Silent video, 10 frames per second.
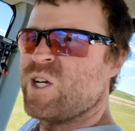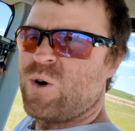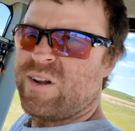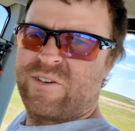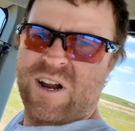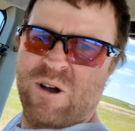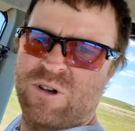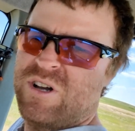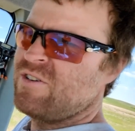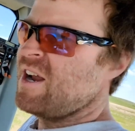go into the ground
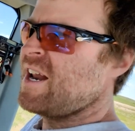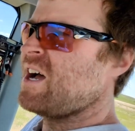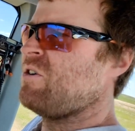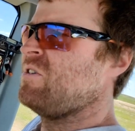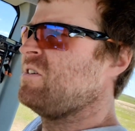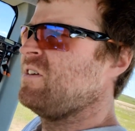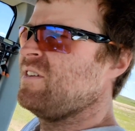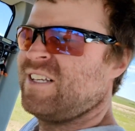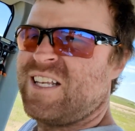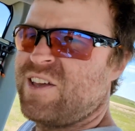good right now.
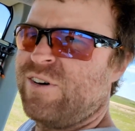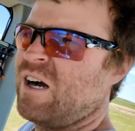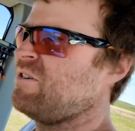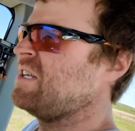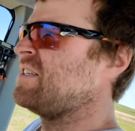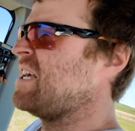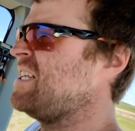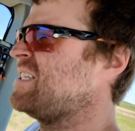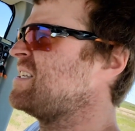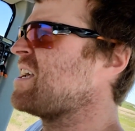I say the ground is
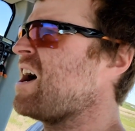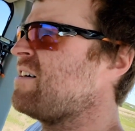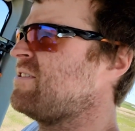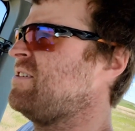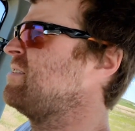nice and soft.